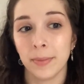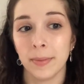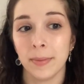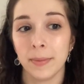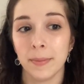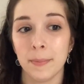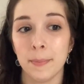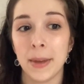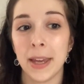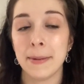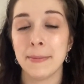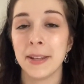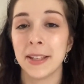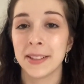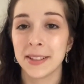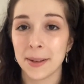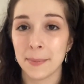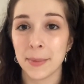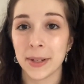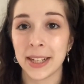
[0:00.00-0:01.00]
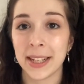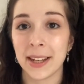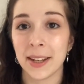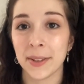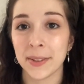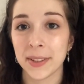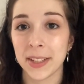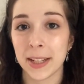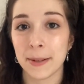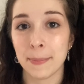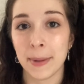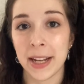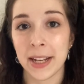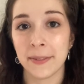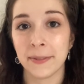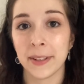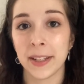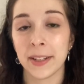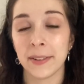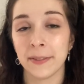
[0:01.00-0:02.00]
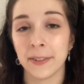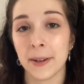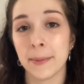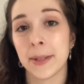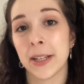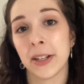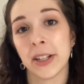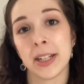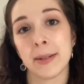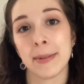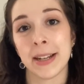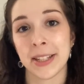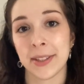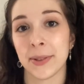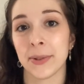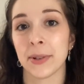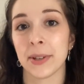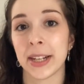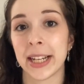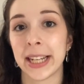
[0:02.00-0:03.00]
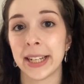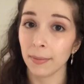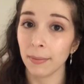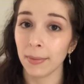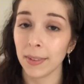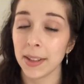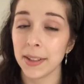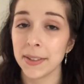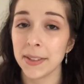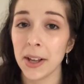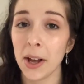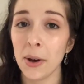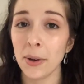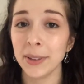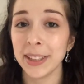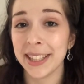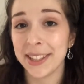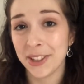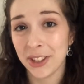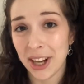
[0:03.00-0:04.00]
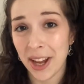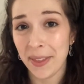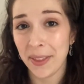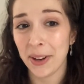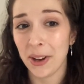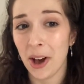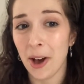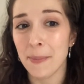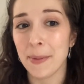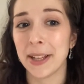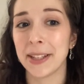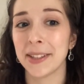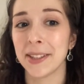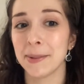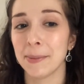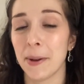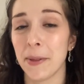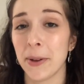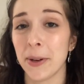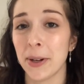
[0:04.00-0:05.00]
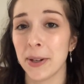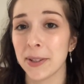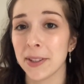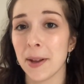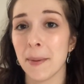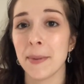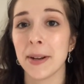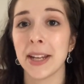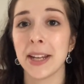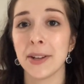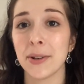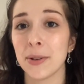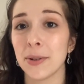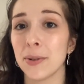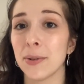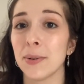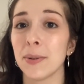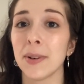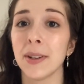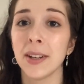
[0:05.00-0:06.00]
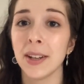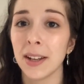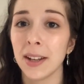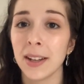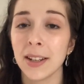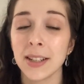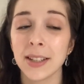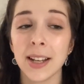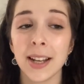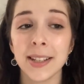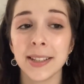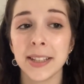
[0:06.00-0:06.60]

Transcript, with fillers: maybe somebody else can benefit from hearing my story. So let's chat in the comments, whether you're somebody who does